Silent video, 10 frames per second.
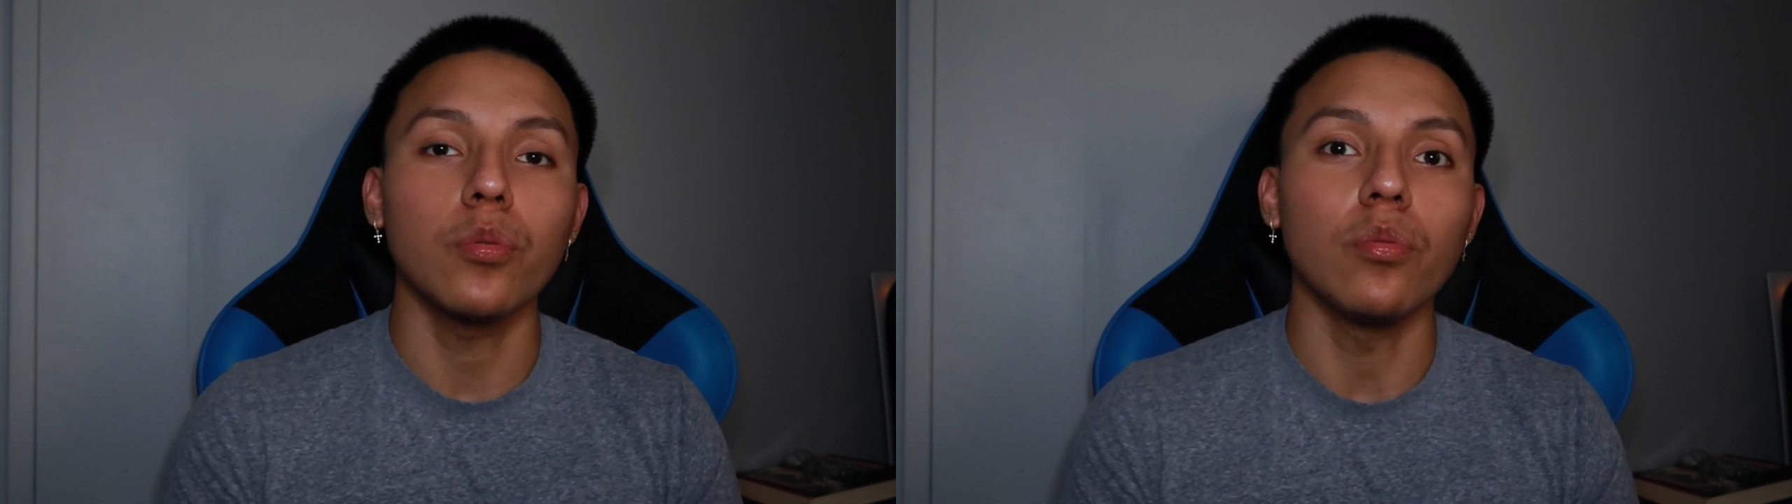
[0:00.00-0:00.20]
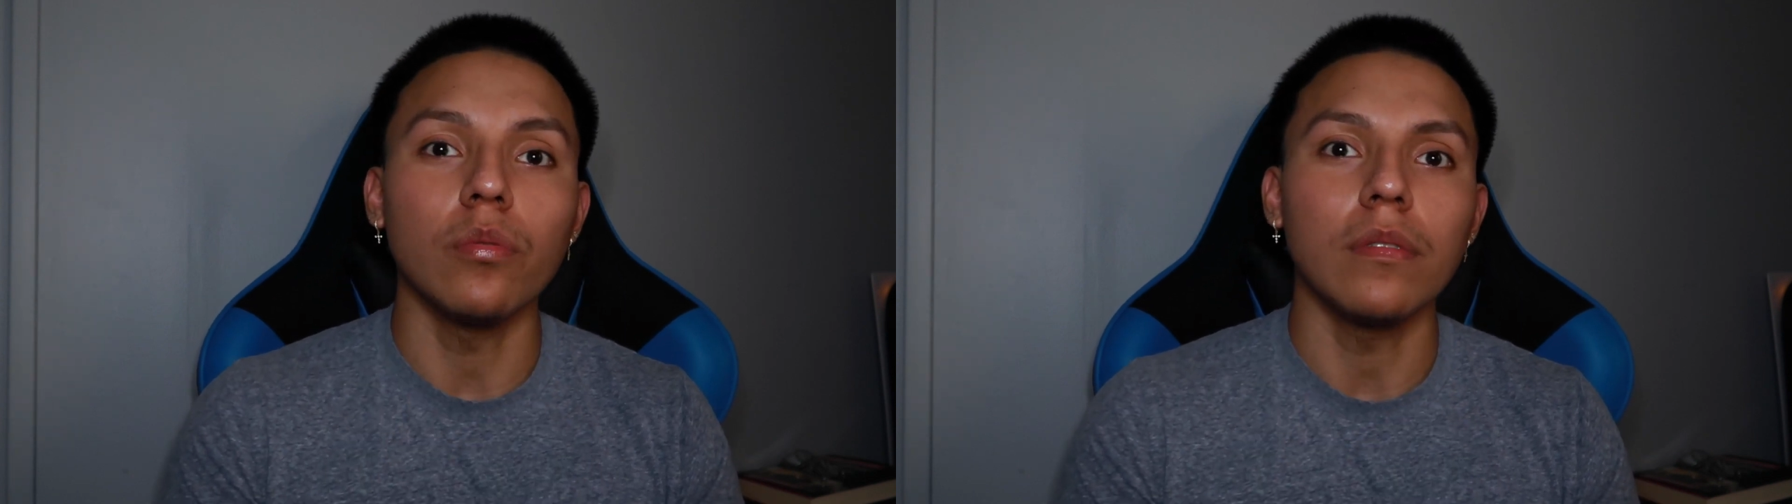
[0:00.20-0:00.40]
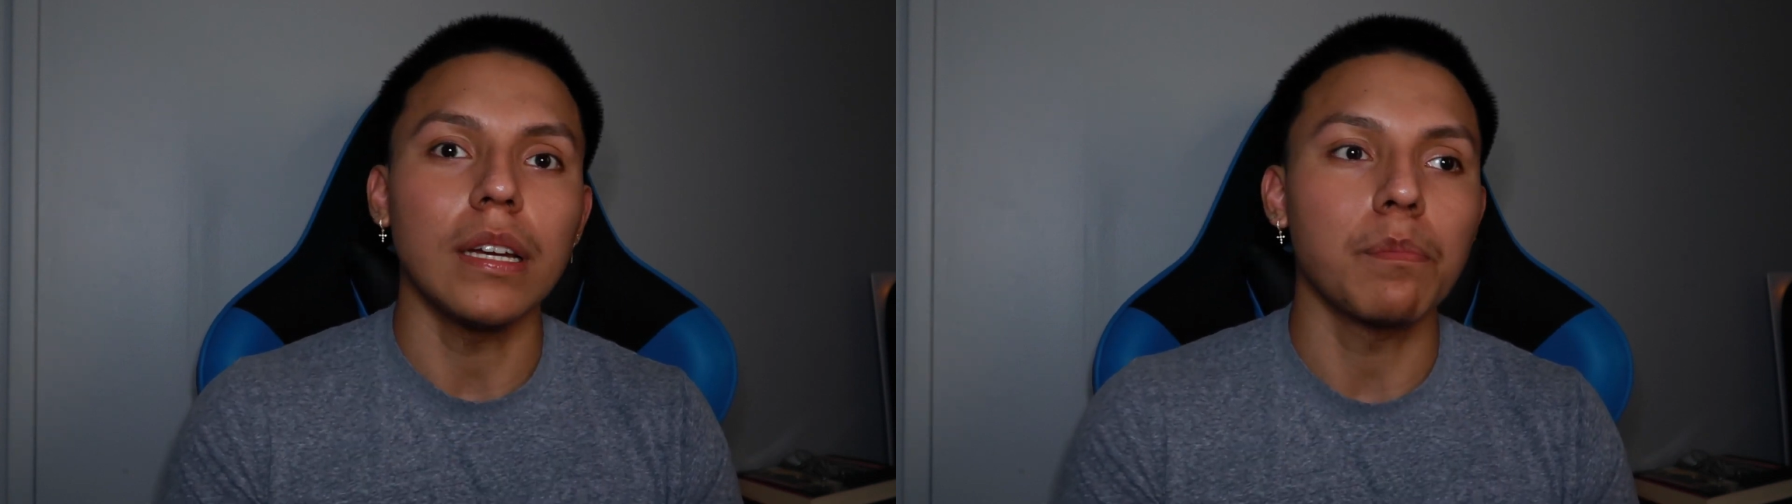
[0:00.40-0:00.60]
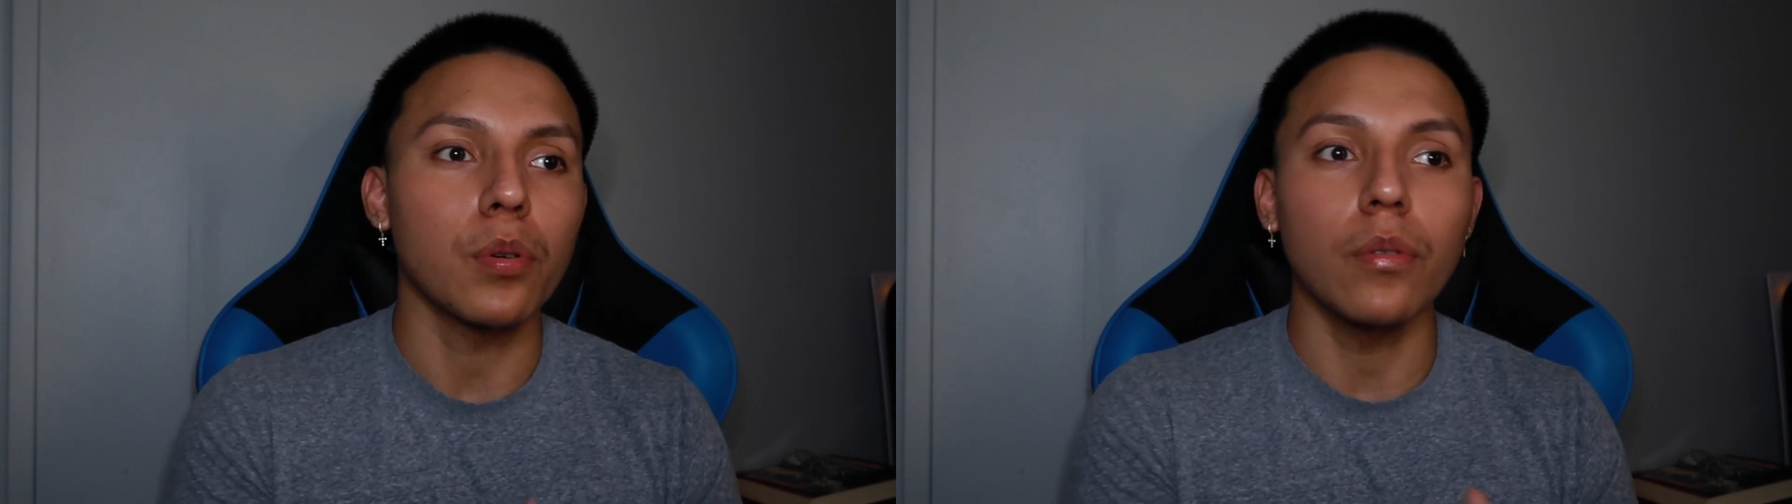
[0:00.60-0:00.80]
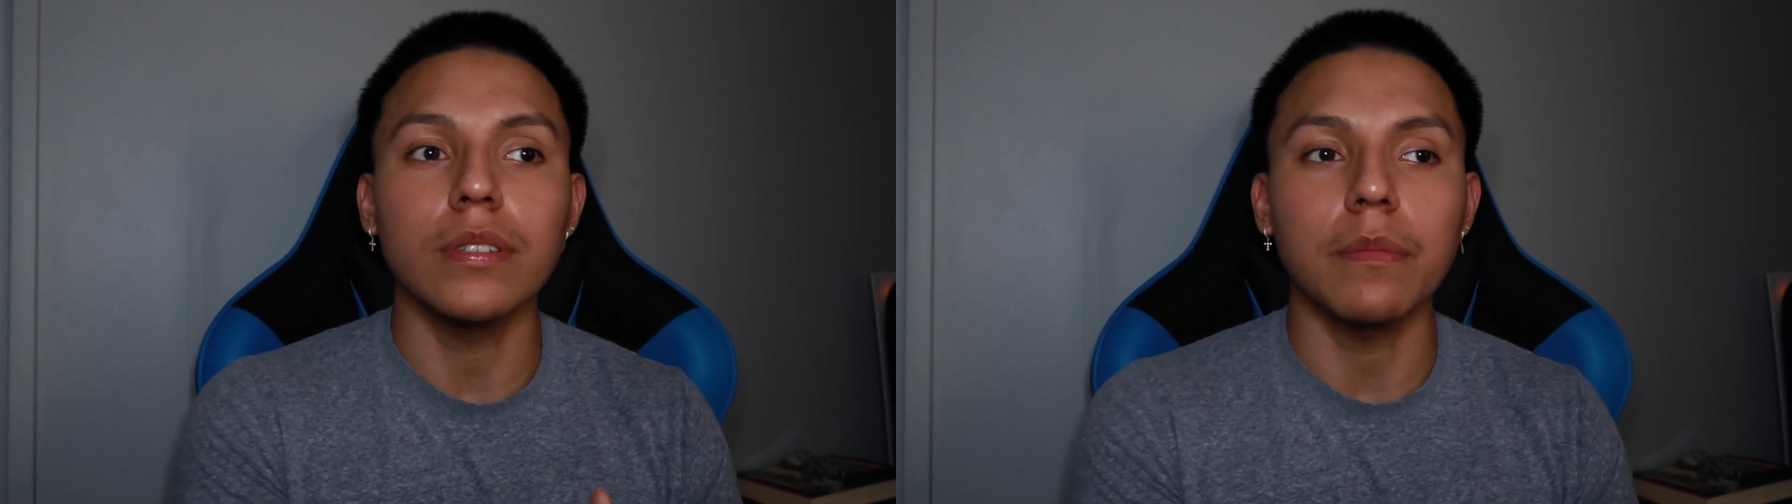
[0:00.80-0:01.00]
who
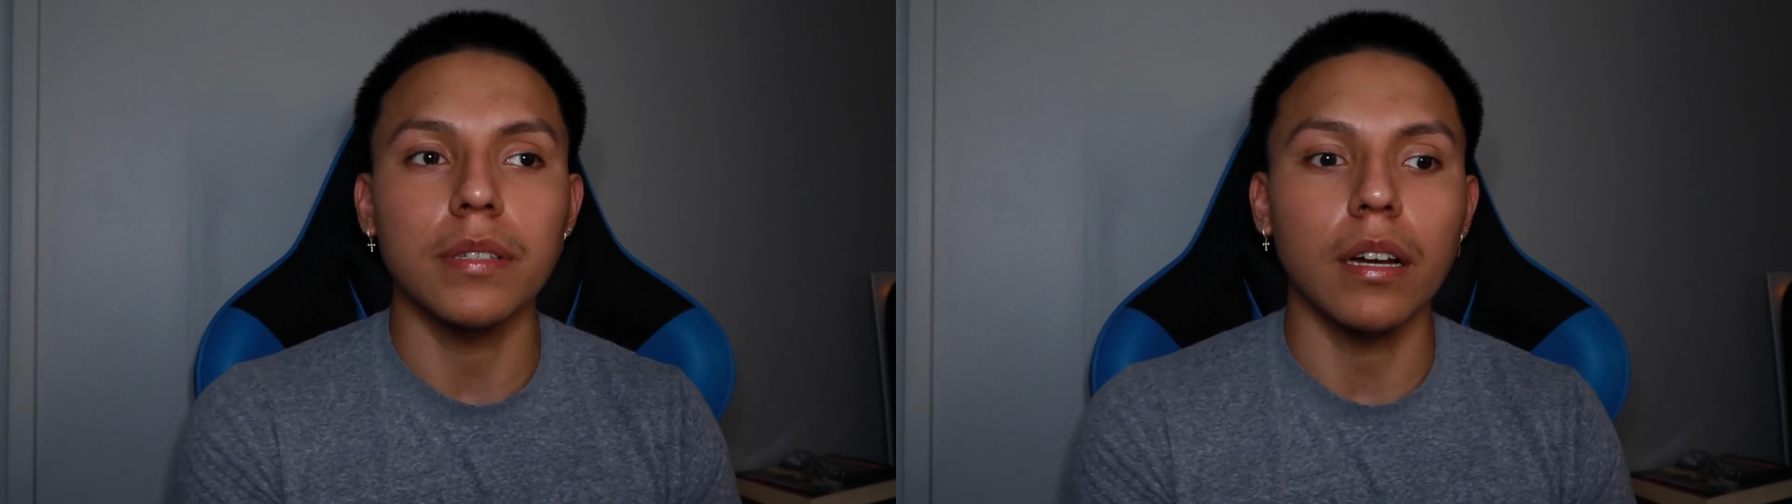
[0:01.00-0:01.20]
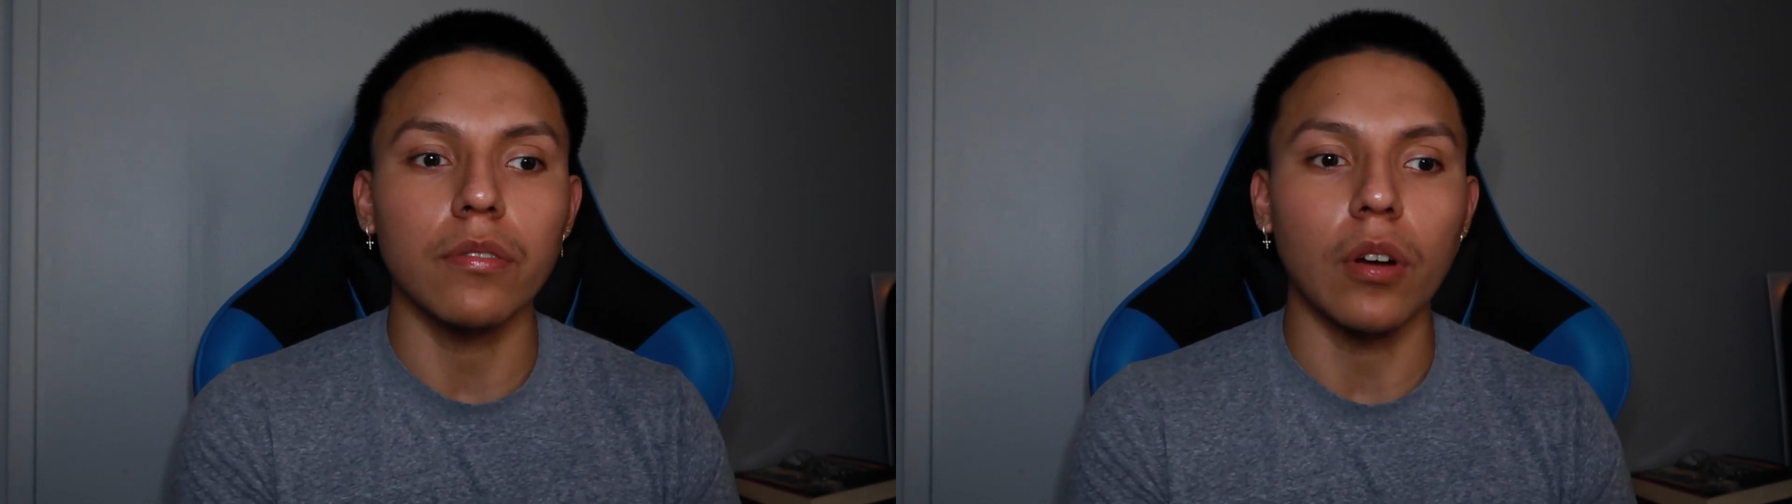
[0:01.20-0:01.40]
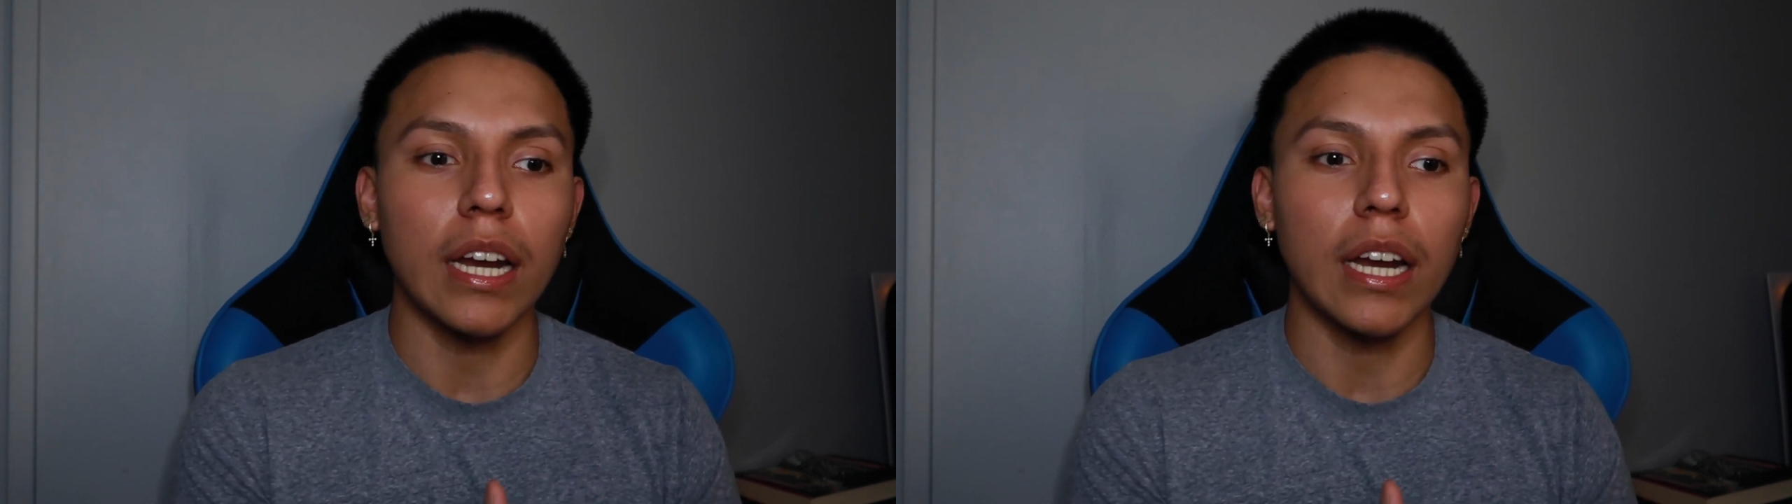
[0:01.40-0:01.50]
improves themselves,